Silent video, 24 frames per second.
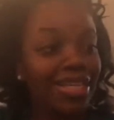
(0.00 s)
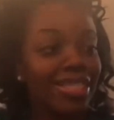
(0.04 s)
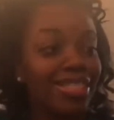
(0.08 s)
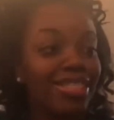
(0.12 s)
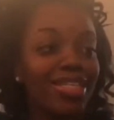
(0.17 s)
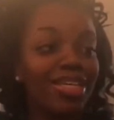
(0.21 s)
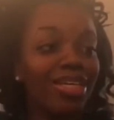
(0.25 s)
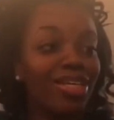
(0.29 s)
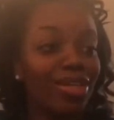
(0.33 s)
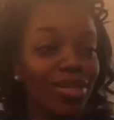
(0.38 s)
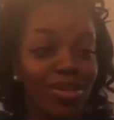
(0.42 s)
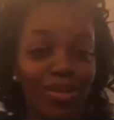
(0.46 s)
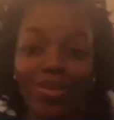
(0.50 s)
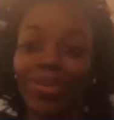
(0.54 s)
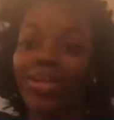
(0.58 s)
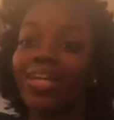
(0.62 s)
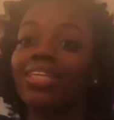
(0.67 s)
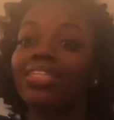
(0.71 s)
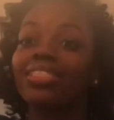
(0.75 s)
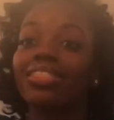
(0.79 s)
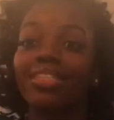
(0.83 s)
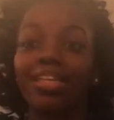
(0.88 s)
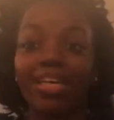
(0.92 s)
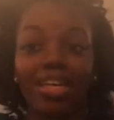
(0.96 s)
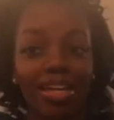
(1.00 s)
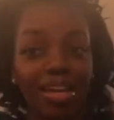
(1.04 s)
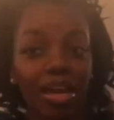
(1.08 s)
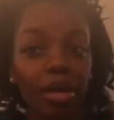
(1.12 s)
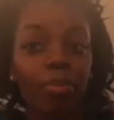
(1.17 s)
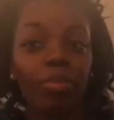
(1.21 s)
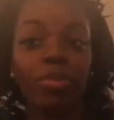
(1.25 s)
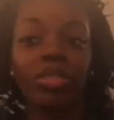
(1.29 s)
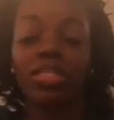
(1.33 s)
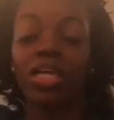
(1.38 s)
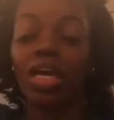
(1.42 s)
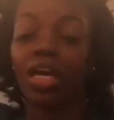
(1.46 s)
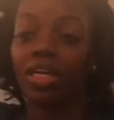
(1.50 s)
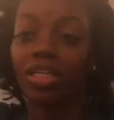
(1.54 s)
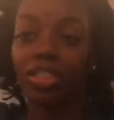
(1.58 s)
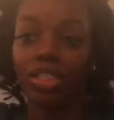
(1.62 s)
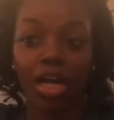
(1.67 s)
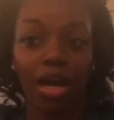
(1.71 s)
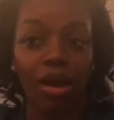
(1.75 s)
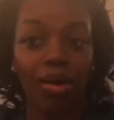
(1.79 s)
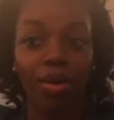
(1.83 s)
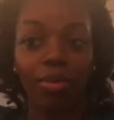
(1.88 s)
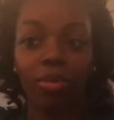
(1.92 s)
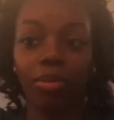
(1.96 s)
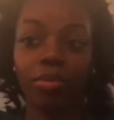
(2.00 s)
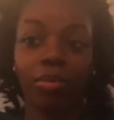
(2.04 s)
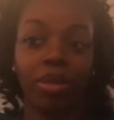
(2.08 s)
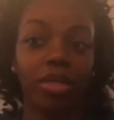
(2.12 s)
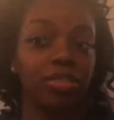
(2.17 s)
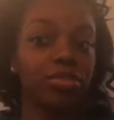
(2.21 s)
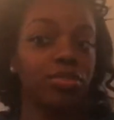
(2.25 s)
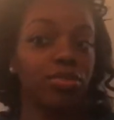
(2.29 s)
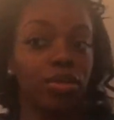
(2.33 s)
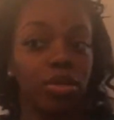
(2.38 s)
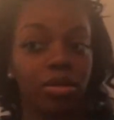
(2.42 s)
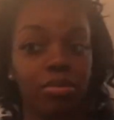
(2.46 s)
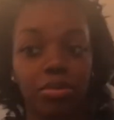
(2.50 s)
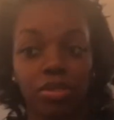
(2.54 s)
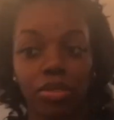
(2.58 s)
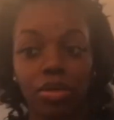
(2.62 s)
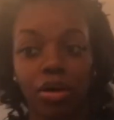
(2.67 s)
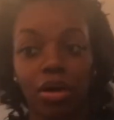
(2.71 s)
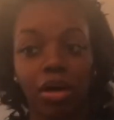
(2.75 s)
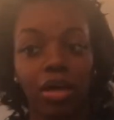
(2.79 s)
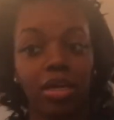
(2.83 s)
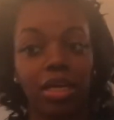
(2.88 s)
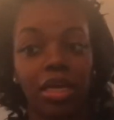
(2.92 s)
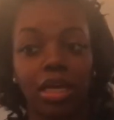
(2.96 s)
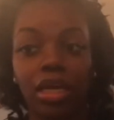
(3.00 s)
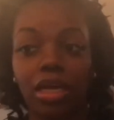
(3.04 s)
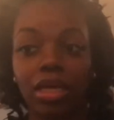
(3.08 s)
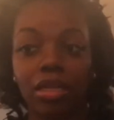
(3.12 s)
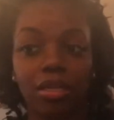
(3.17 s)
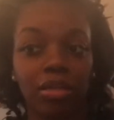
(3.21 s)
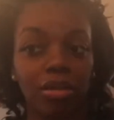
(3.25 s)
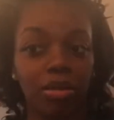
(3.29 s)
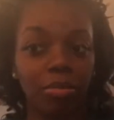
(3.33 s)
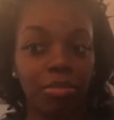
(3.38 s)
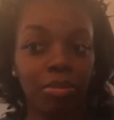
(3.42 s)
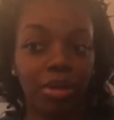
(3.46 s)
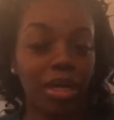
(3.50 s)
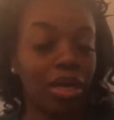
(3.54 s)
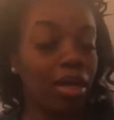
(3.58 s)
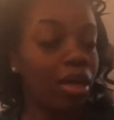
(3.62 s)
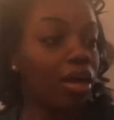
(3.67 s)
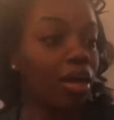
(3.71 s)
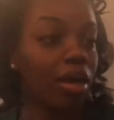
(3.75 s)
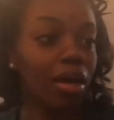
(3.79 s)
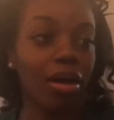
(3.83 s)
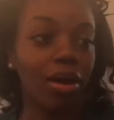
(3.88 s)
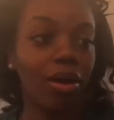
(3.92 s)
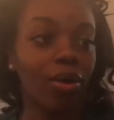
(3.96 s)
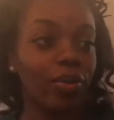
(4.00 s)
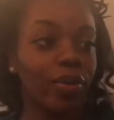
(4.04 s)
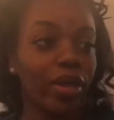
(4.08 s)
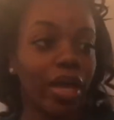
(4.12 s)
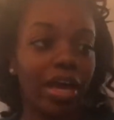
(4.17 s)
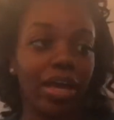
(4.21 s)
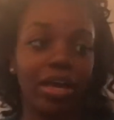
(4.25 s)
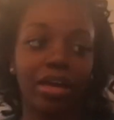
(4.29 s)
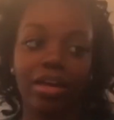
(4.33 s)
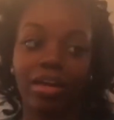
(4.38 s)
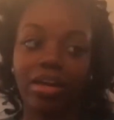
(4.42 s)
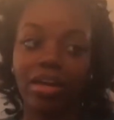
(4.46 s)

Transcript: to do is get up and take a shower, put my scrubs on, eat a little bit and go. Like,